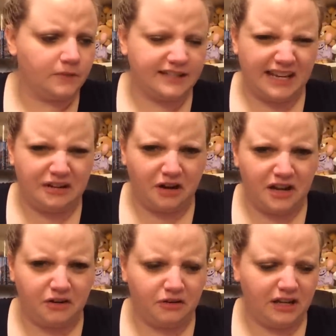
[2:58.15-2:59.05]
It's like
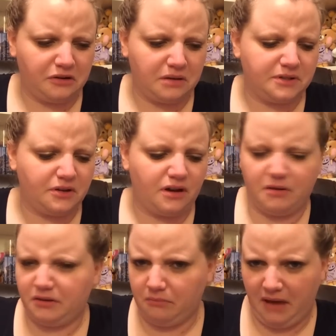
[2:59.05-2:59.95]
kind of like cream soda,
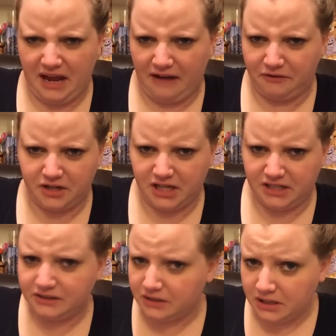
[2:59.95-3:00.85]
but with a bad
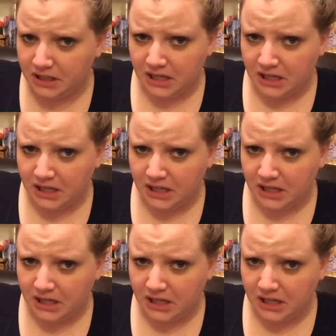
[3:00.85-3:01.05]
aftertaste.